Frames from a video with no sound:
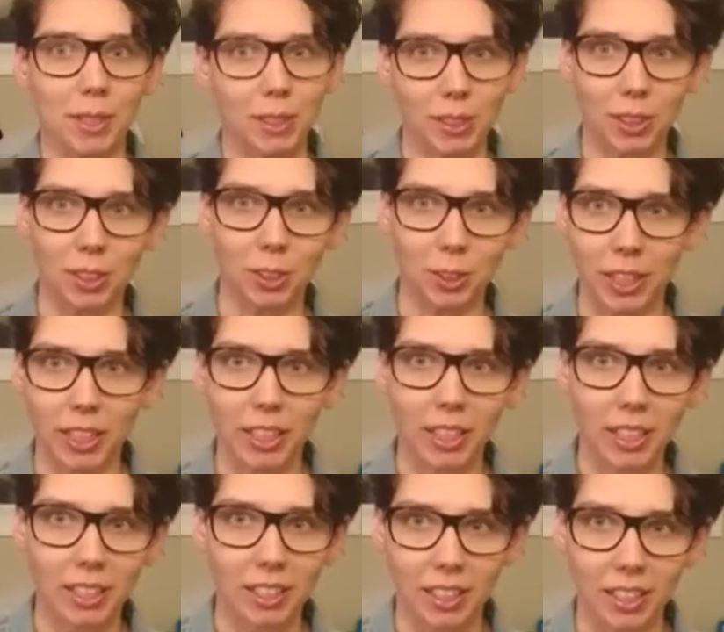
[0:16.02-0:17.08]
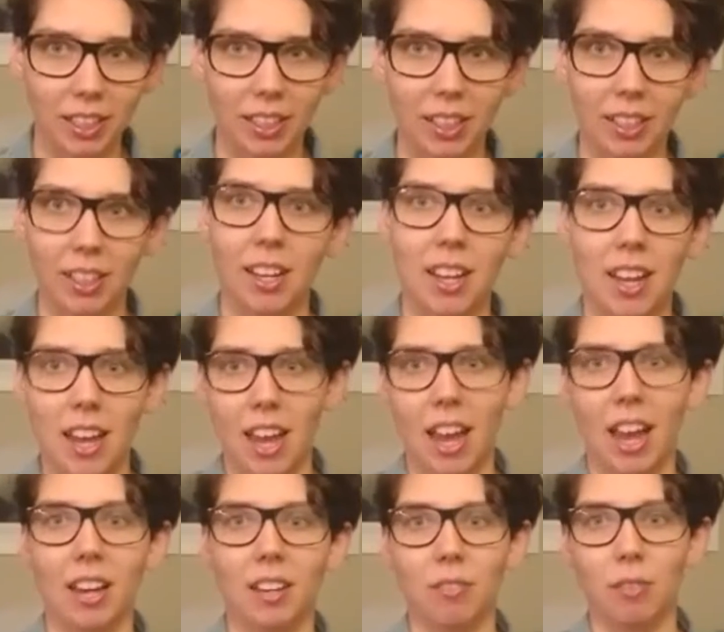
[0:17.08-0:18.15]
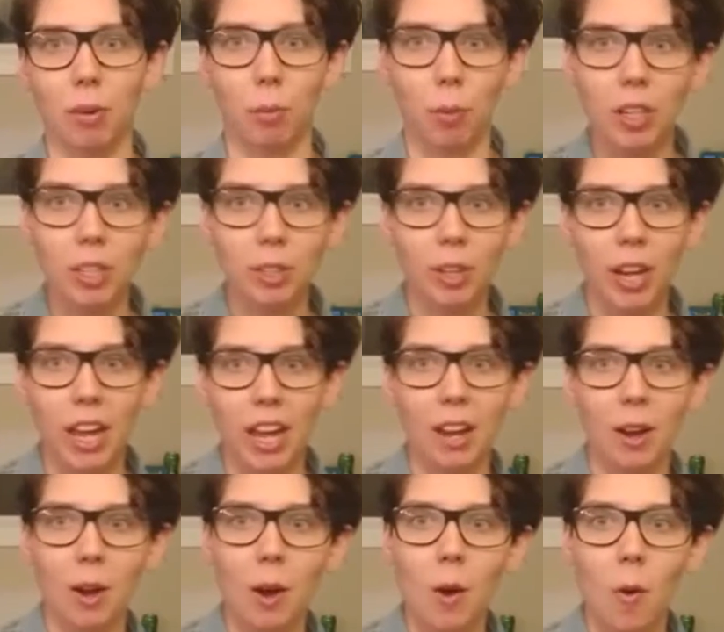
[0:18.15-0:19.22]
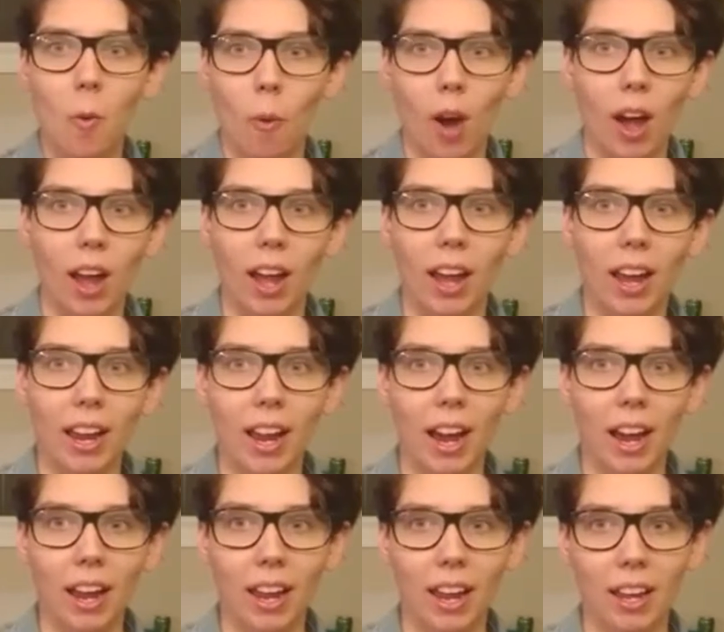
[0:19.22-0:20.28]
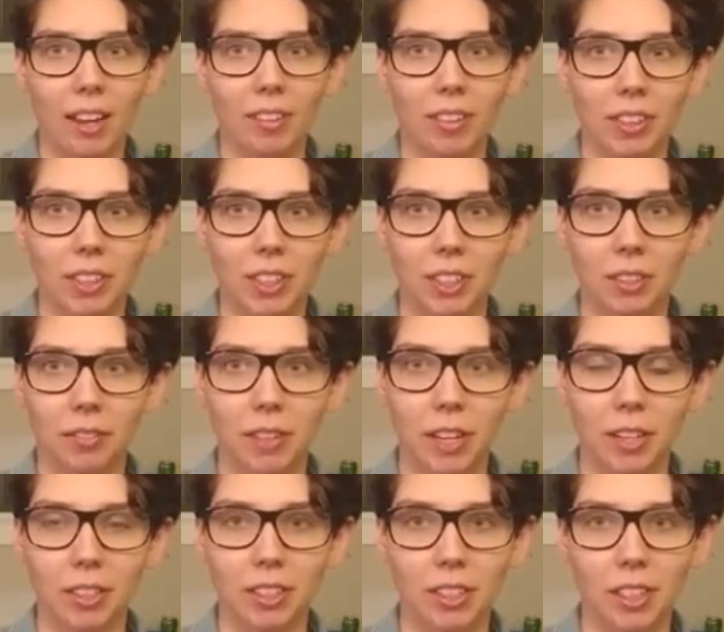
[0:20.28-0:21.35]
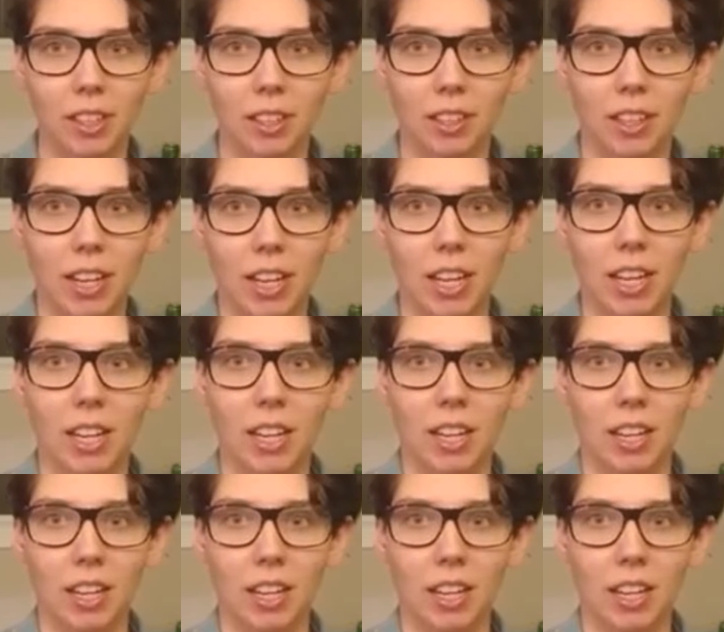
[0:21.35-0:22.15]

Star Trek, duh. And if you're wondering why I have a Darth Vader snuggly